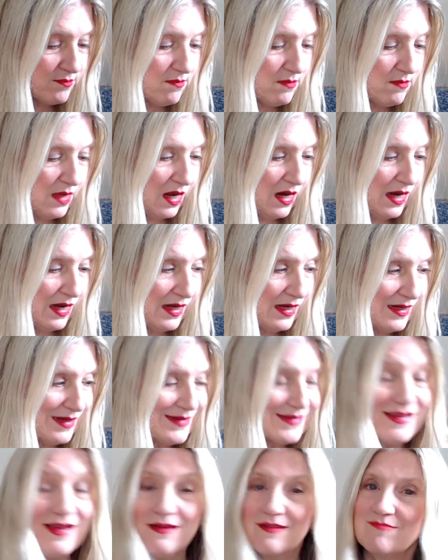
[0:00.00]
Uh,
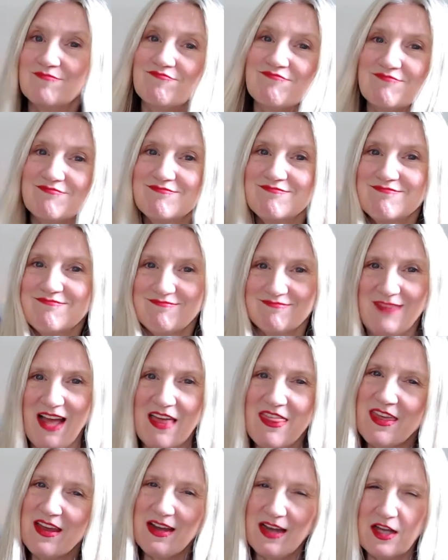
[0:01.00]
yeah. I
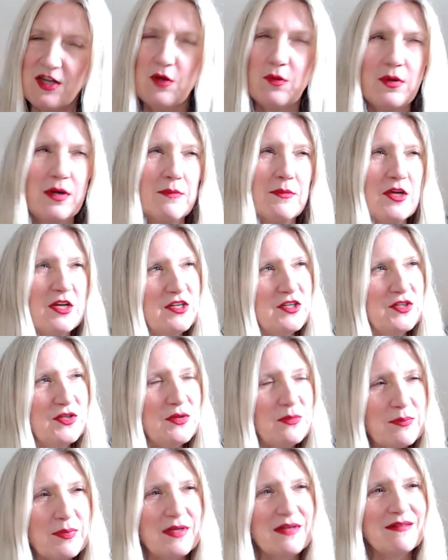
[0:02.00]
think I know what I'm going to
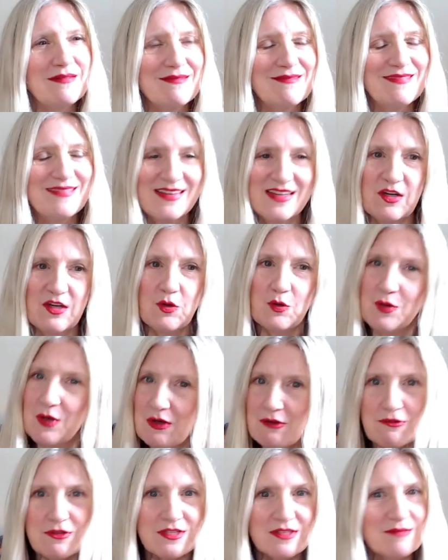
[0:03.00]
do, but who
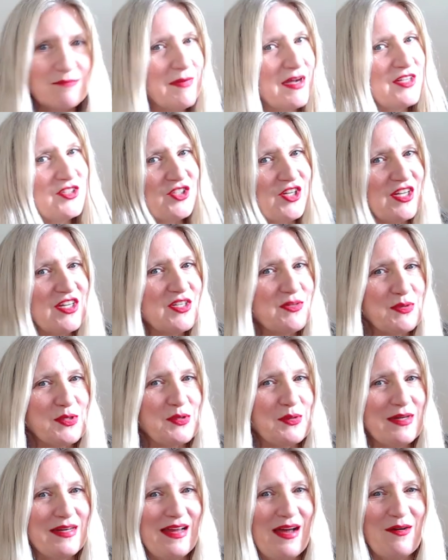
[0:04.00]
knows? Might change
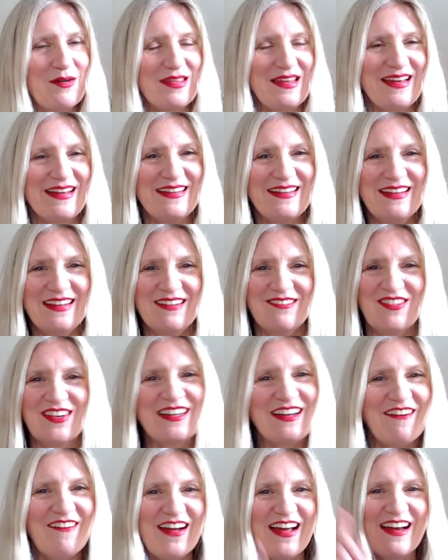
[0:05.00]
between now and then. But
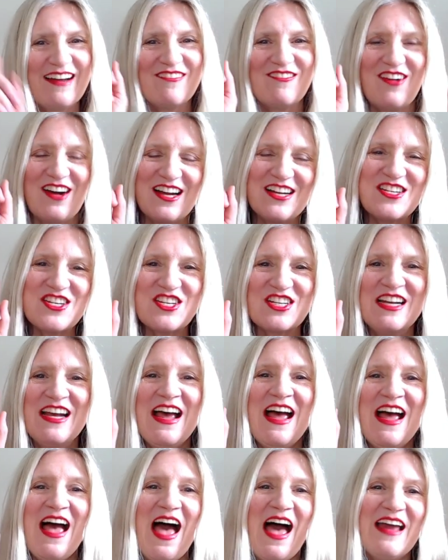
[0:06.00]
go ahead and watch.
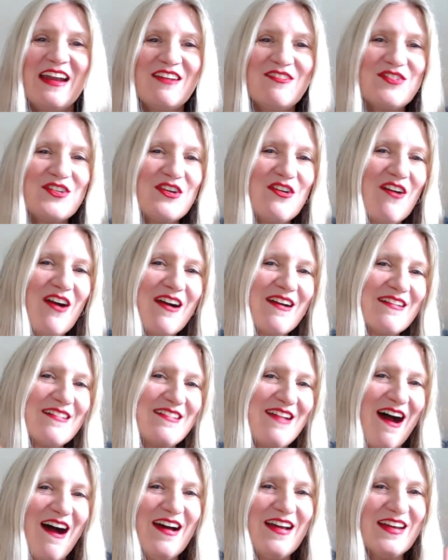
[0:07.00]
And if you are
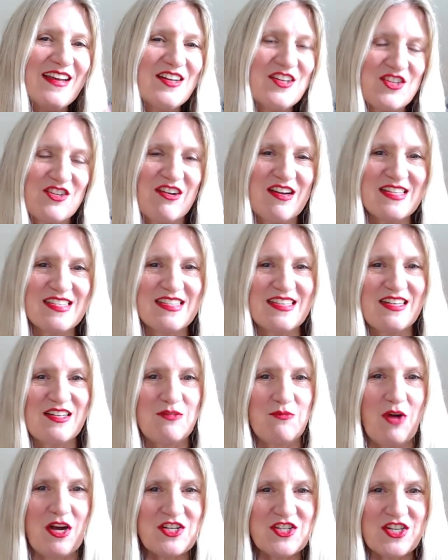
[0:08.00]
not interested in
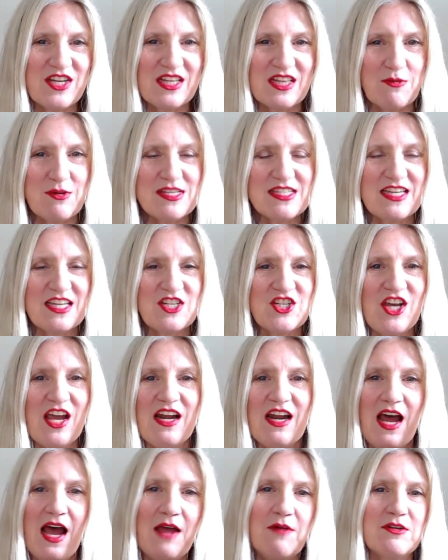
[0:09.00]
watching the whiskey
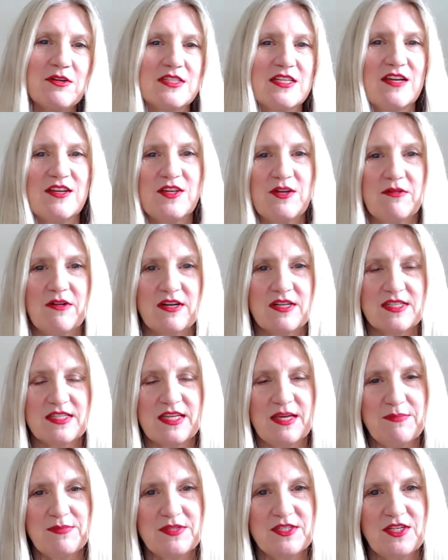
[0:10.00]
chat, I will tell you where to
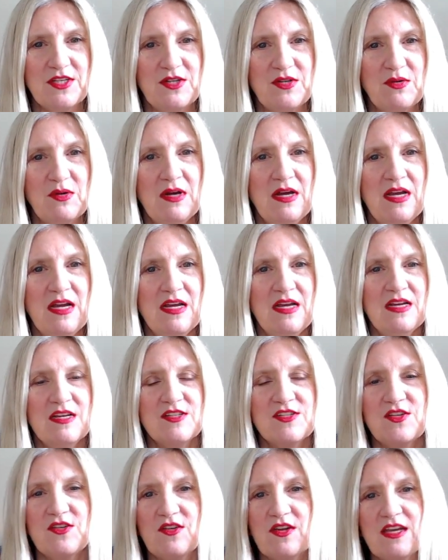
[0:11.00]
skip to
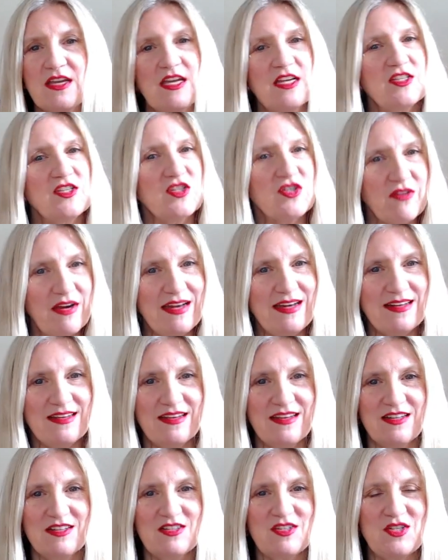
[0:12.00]
so you can get straight
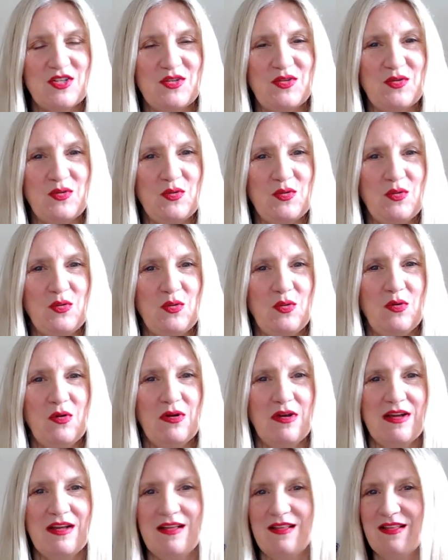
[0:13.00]
into
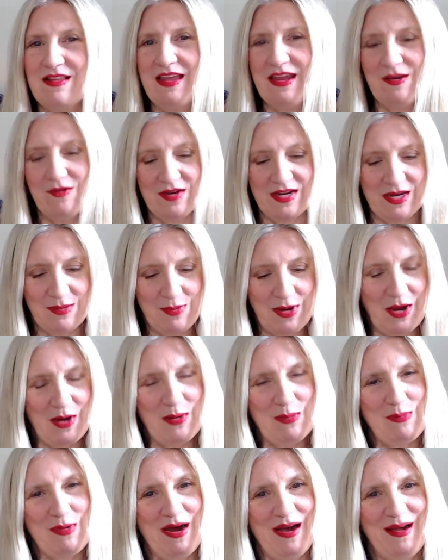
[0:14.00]
hearing
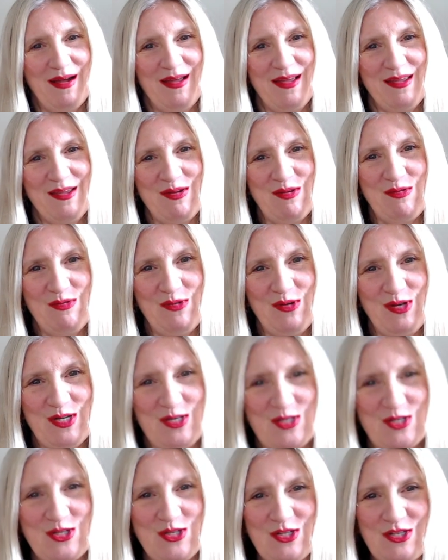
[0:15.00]
about my
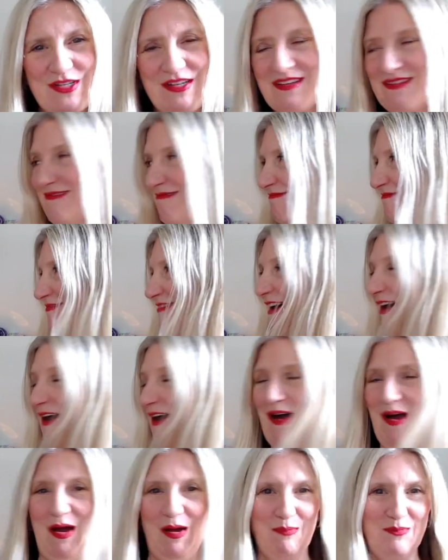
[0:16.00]
finished
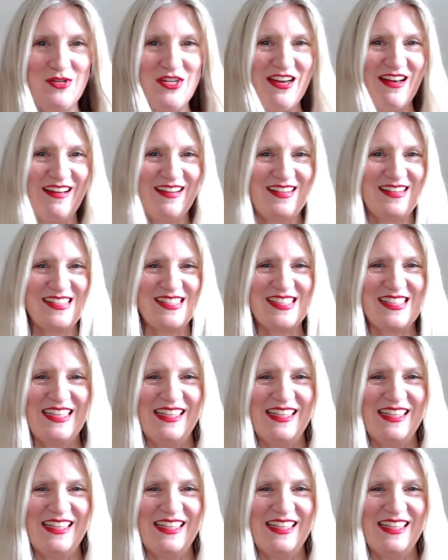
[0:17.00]
objects.